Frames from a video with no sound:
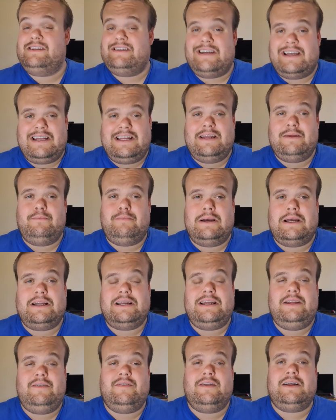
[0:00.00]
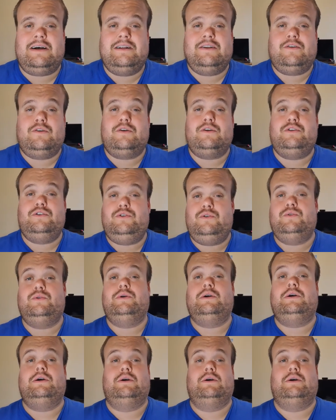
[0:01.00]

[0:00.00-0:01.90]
take him back, even under a new